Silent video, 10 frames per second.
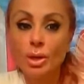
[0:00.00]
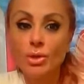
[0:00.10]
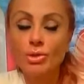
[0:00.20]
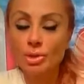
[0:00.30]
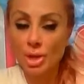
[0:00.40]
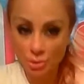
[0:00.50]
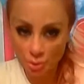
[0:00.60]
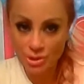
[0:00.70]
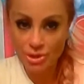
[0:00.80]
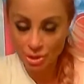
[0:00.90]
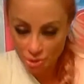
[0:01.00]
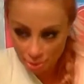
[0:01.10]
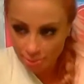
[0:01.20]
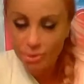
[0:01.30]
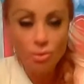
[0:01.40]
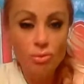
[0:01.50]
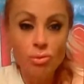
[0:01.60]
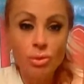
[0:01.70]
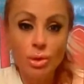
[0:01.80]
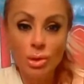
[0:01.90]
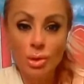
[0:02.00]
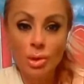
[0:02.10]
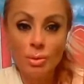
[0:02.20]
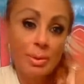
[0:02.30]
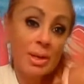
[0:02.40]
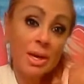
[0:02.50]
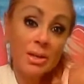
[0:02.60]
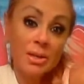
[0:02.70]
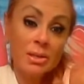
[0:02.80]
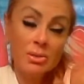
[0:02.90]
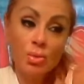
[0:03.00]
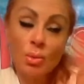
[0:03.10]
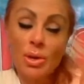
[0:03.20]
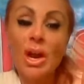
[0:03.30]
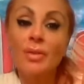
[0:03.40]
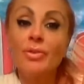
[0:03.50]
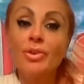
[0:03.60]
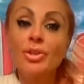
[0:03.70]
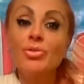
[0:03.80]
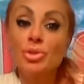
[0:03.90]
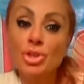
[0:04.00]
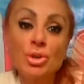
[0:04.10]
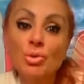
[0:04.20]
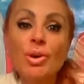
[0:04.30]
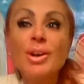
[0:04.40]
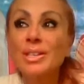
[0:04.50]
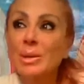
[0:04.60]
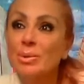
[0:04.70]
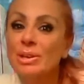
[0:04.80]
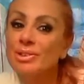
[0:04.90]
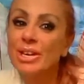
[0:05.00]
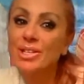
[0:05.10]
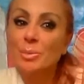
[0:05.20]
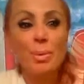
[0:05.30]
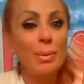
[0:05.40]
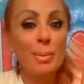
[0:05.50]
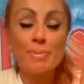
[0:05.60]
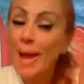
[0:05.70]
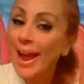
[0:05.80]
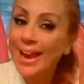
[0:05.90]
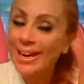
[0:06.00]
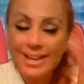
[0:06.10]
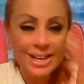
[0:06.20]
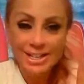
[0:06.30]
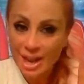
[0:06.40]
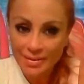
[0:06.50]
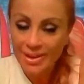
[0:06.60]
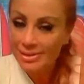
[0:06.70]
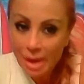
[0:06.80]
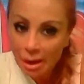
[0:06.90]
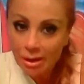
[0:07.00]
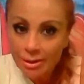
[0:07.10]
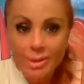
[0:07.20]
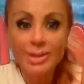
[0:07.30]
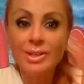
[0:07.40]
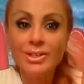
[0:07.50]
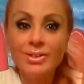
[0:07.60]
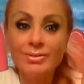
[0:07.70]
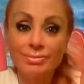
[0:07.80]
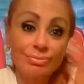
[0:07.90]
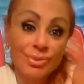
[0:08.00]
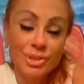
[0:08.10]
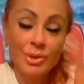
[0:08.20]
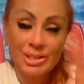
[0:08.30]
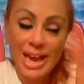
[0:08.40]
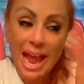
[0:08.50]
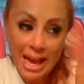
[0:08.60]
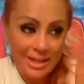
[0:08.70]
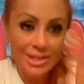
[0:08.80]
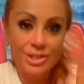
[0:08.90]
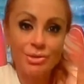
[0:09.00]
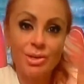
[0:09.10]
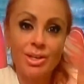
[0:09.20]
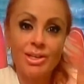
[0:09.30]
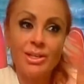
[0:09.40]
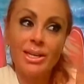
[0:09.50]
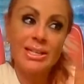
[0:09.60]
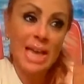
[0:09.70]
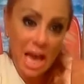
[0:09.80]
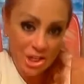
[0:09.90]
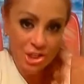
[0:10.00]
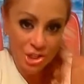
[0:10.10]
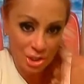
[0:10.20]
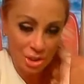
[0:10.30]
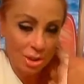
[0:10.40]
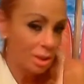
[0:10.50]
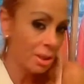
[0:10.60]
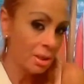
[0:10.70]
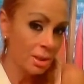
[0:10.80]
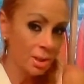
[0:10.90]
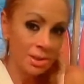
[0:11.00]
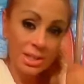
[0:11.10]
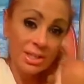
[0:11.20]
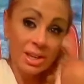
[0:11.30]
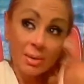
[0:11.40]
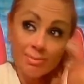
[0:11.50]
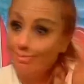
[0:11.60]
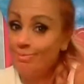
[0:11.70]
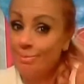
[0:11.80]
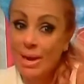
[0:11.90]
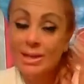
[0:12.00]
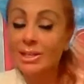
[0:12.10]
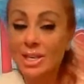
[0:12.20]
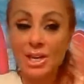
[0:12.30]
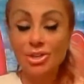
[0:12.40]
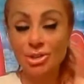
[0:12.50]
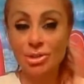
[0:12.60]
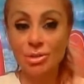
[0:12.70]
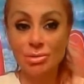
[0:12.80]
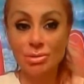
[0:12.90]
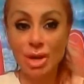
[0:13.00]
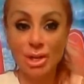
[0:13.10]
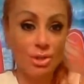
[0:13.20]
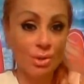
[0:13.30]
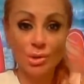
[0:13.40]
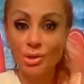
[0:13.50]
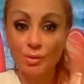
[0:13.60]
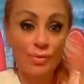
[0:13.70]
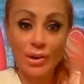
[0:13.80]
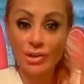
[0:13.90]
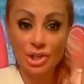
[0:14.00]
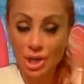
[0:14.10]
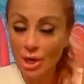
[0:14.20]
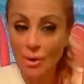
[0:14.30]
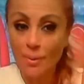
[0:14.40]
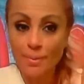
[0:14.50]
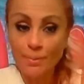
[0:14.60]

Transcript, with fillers: There's other ways to contribute. Because whatever you do, someone else has to probably pay to have that done. So it's adding to it. It's attention. Just paying attention and doing your fair share.